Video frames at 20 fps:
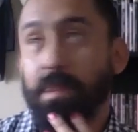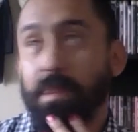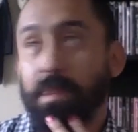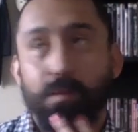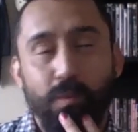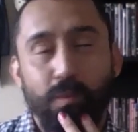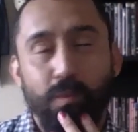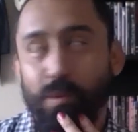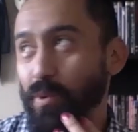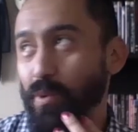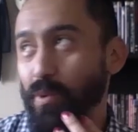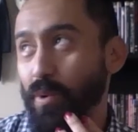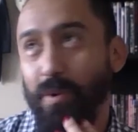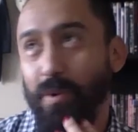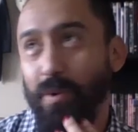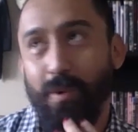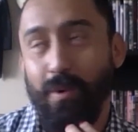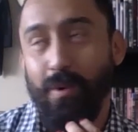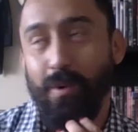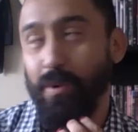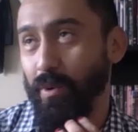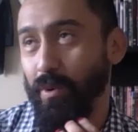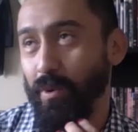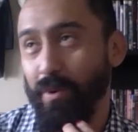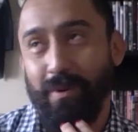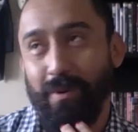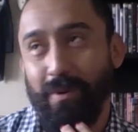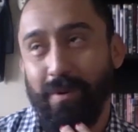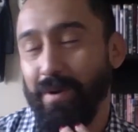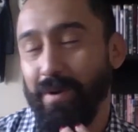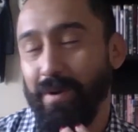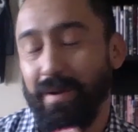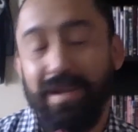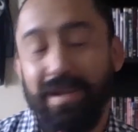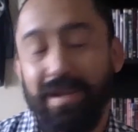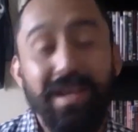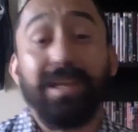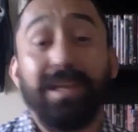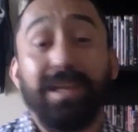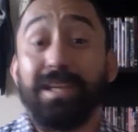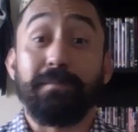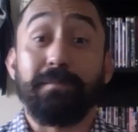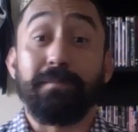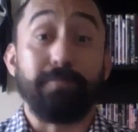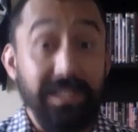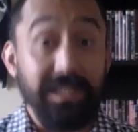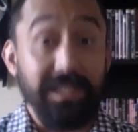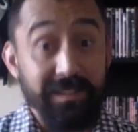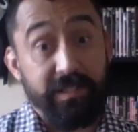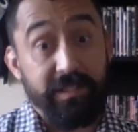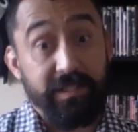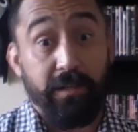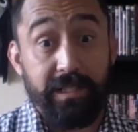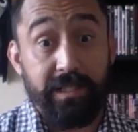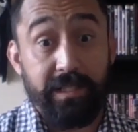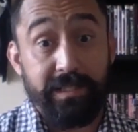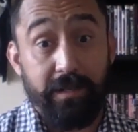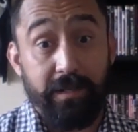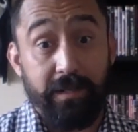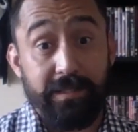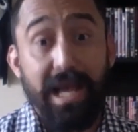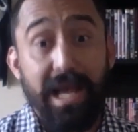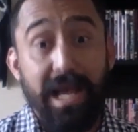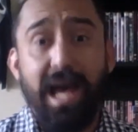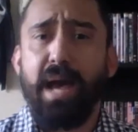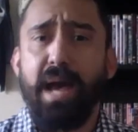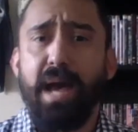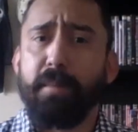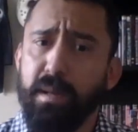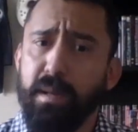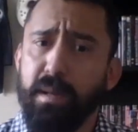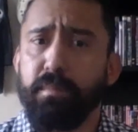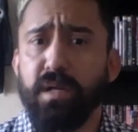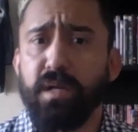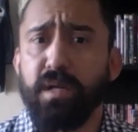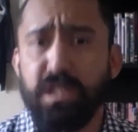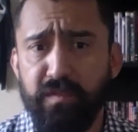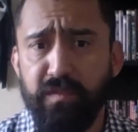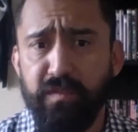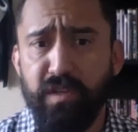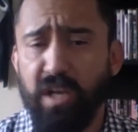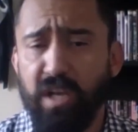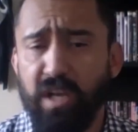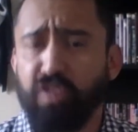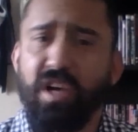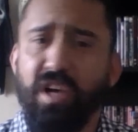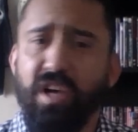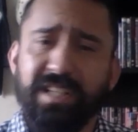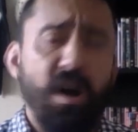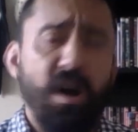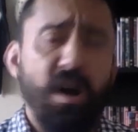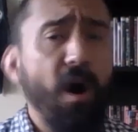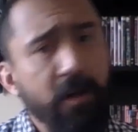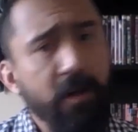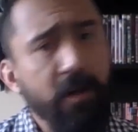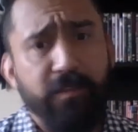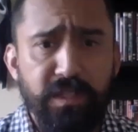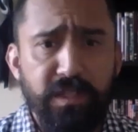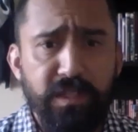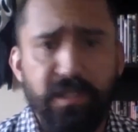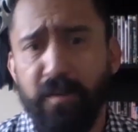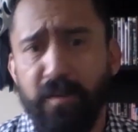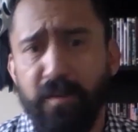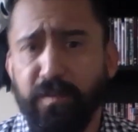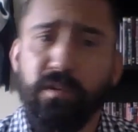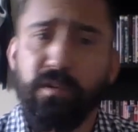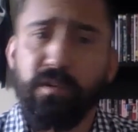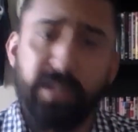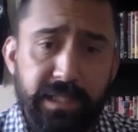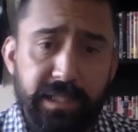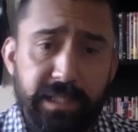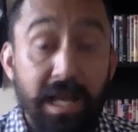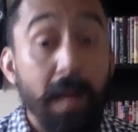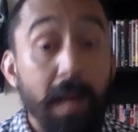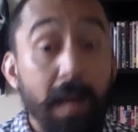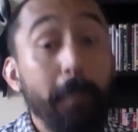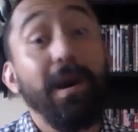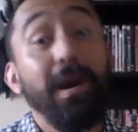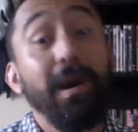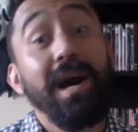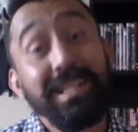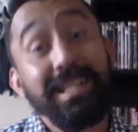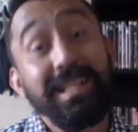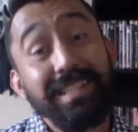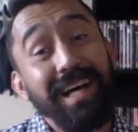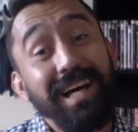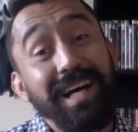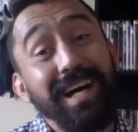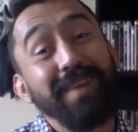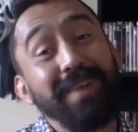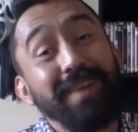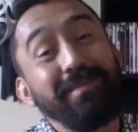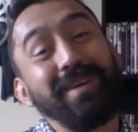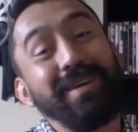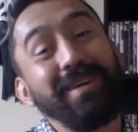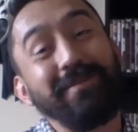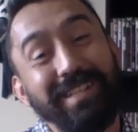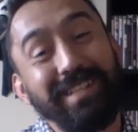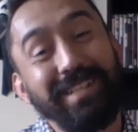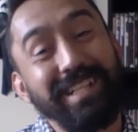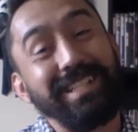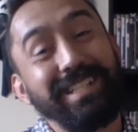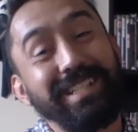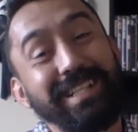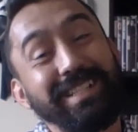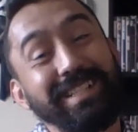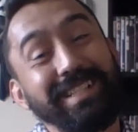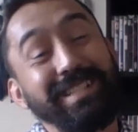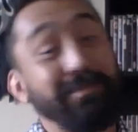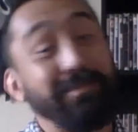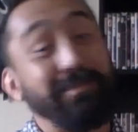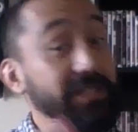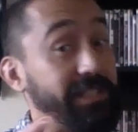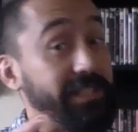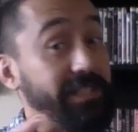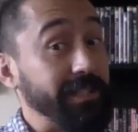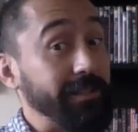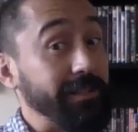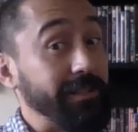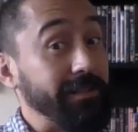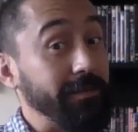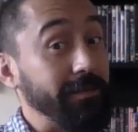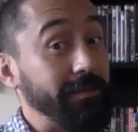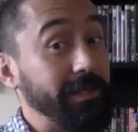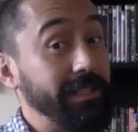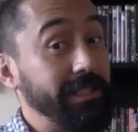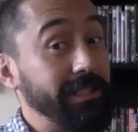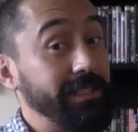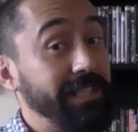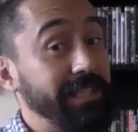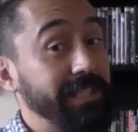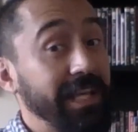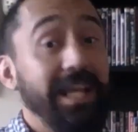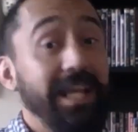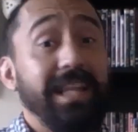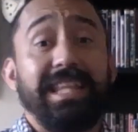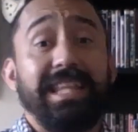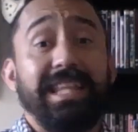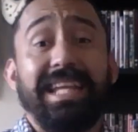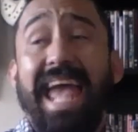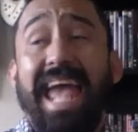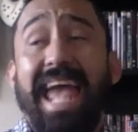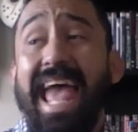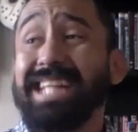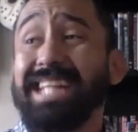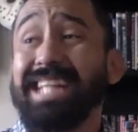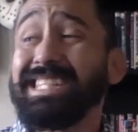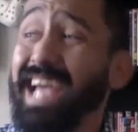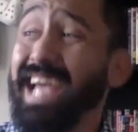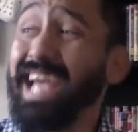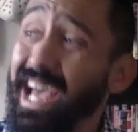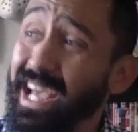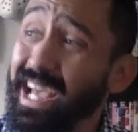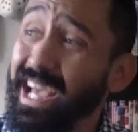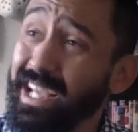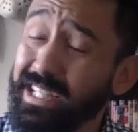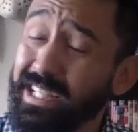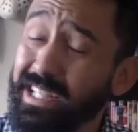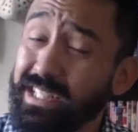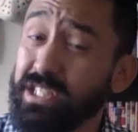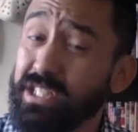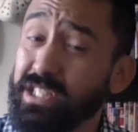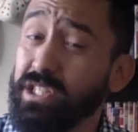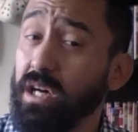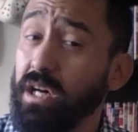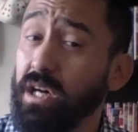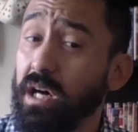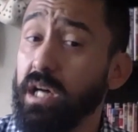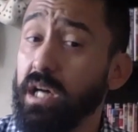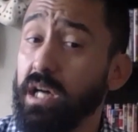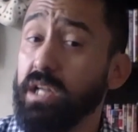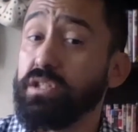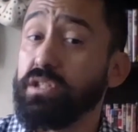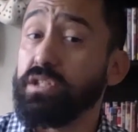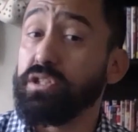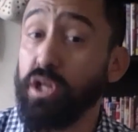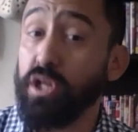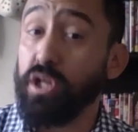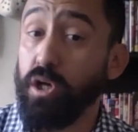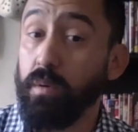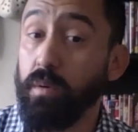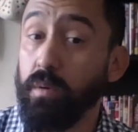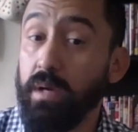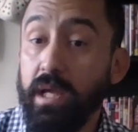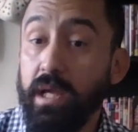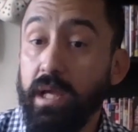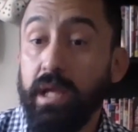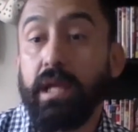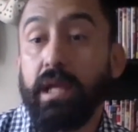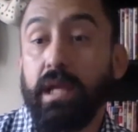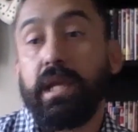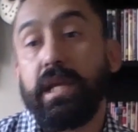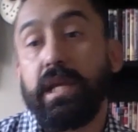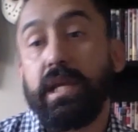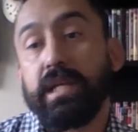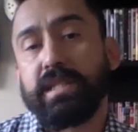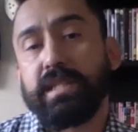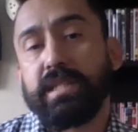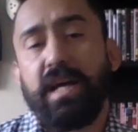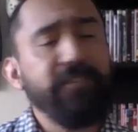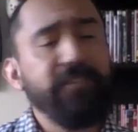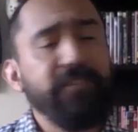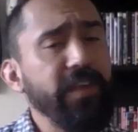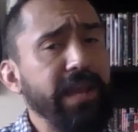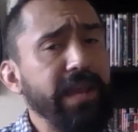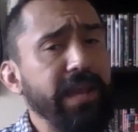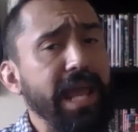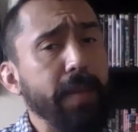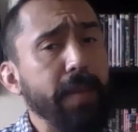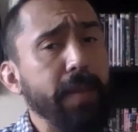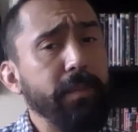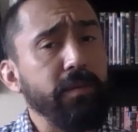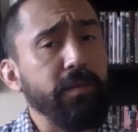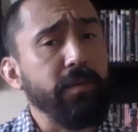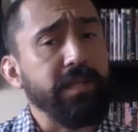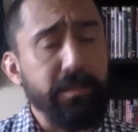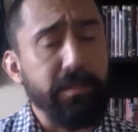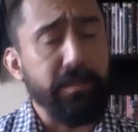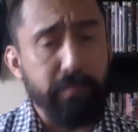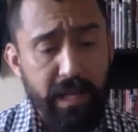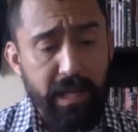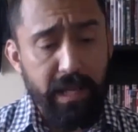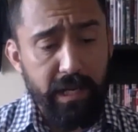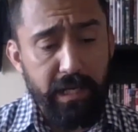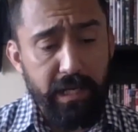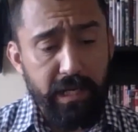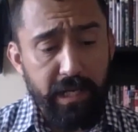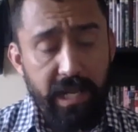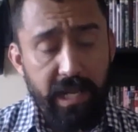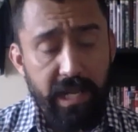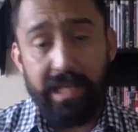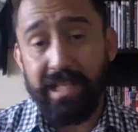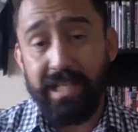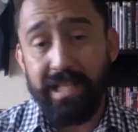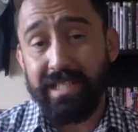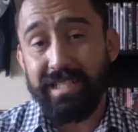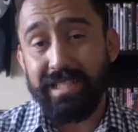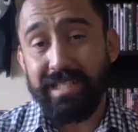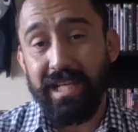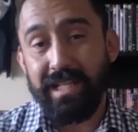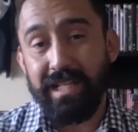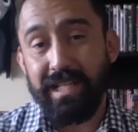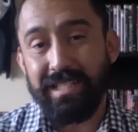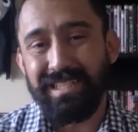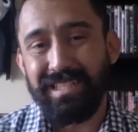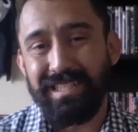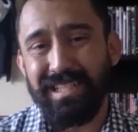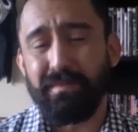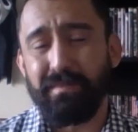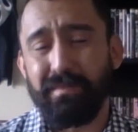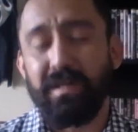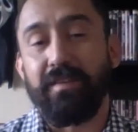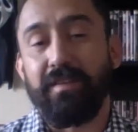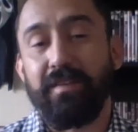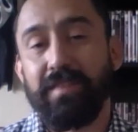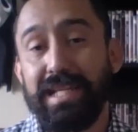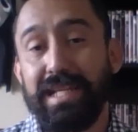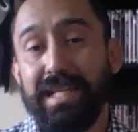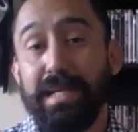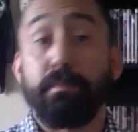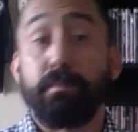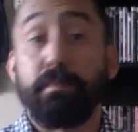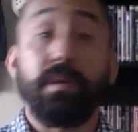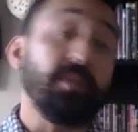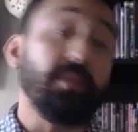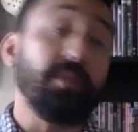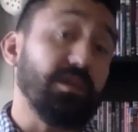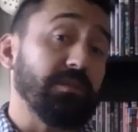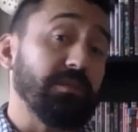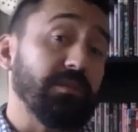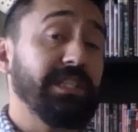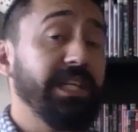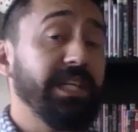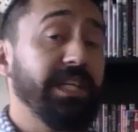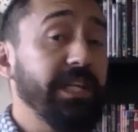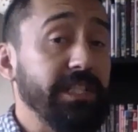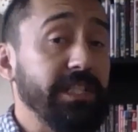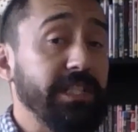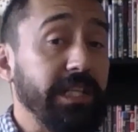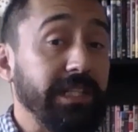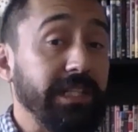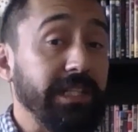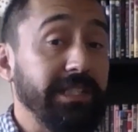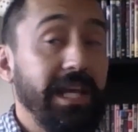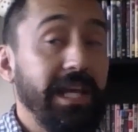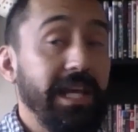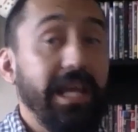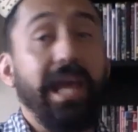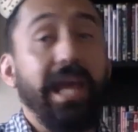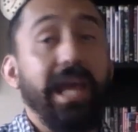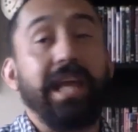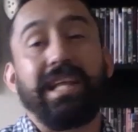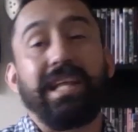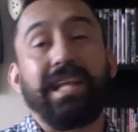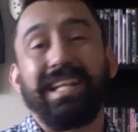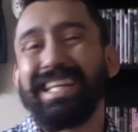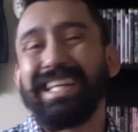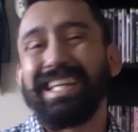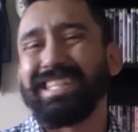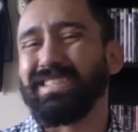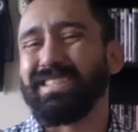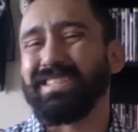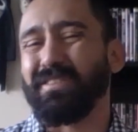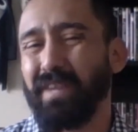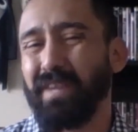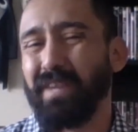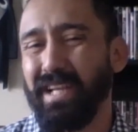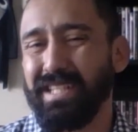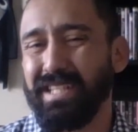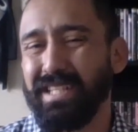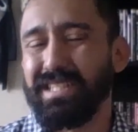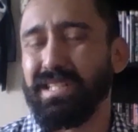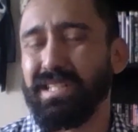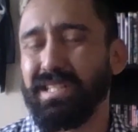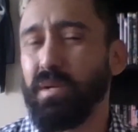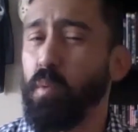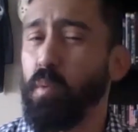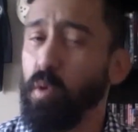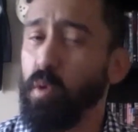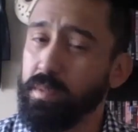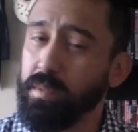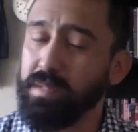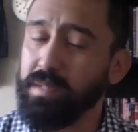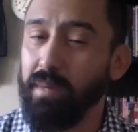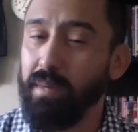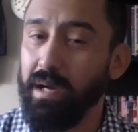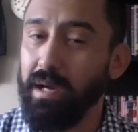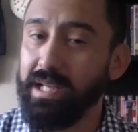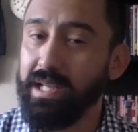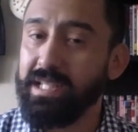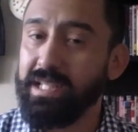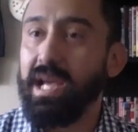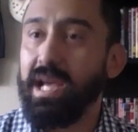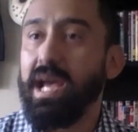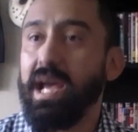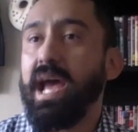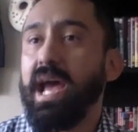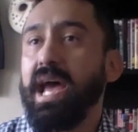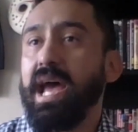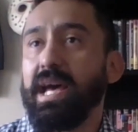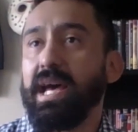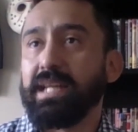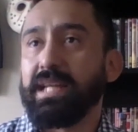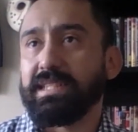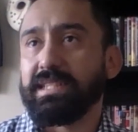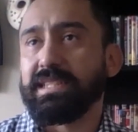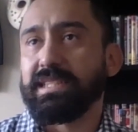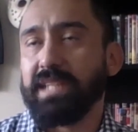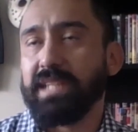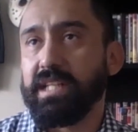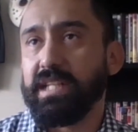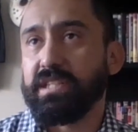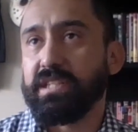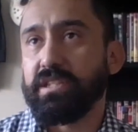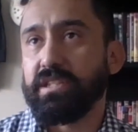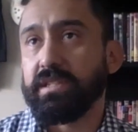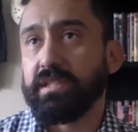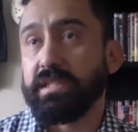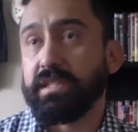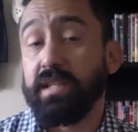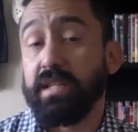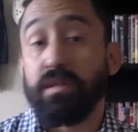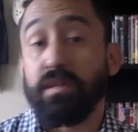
Woo! You bunch of dirty sinners. I bet a bunch of you could cross all of those off your lips. But I'm not one to judge. But you know who is? The antagonist, John Doe. He is not very happy with humanity, and he's taken some of the biblical teachings, and in his deranged, warped mind, has decided to send the